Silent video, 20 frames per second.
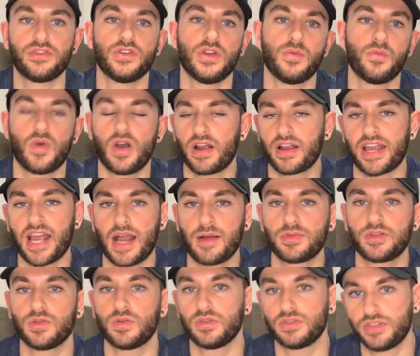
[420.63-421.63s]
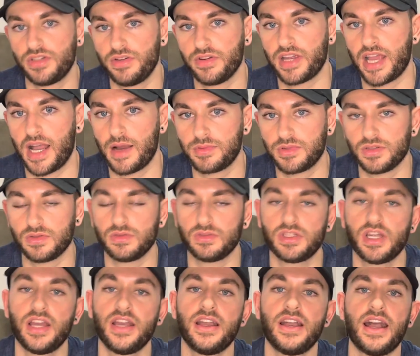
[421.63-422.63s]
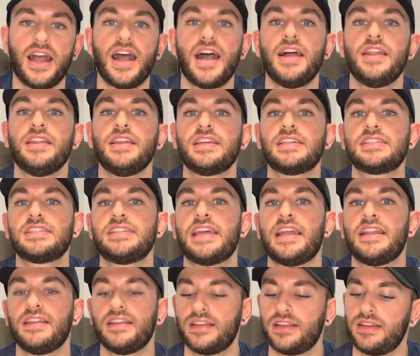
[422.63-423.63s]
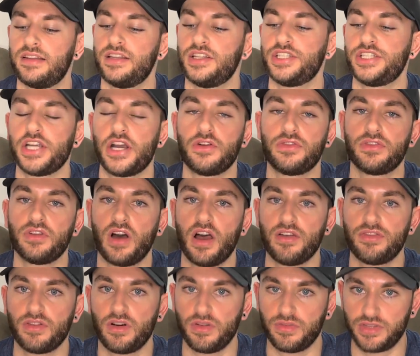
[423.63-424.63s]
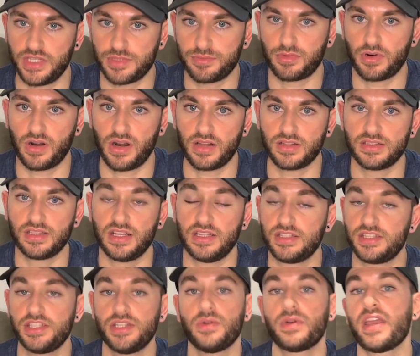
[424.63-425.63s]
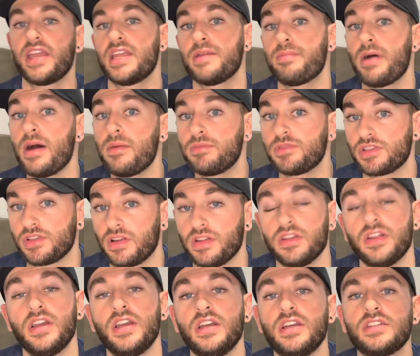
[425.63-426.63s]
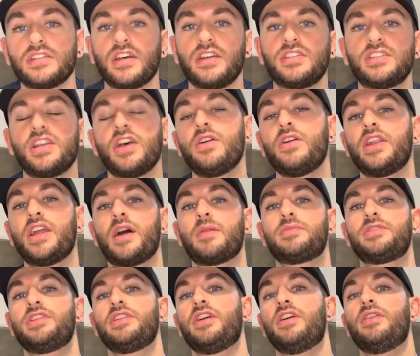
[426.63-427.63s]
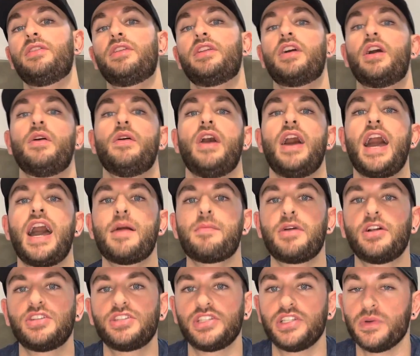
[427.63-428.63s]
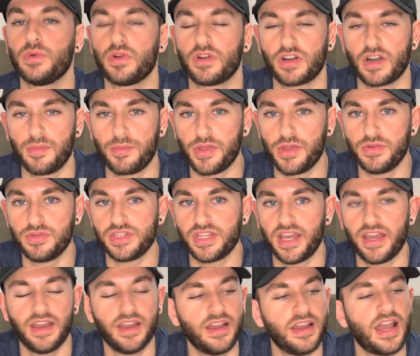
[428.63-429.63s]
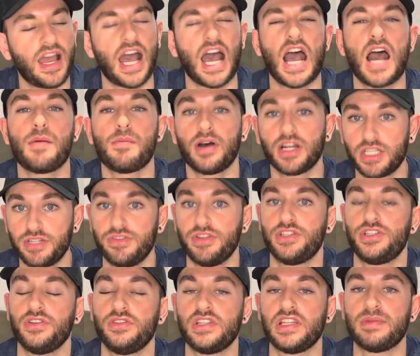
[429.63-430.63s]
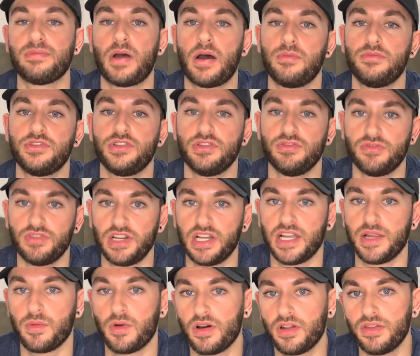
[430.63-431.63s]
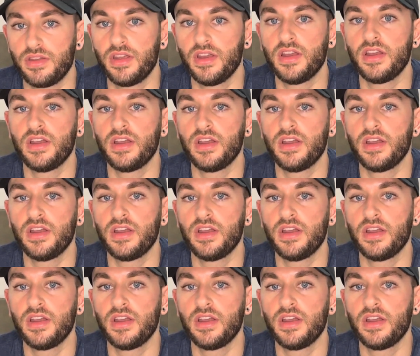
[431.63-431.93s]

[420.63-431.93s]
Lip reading: doing 1 capsule or 2 capsules and extend the shelf life of this product and still get your pumps on. So it's totally up to you, you know, how much do you want to abuse it? How much of a juicy pump do you really want?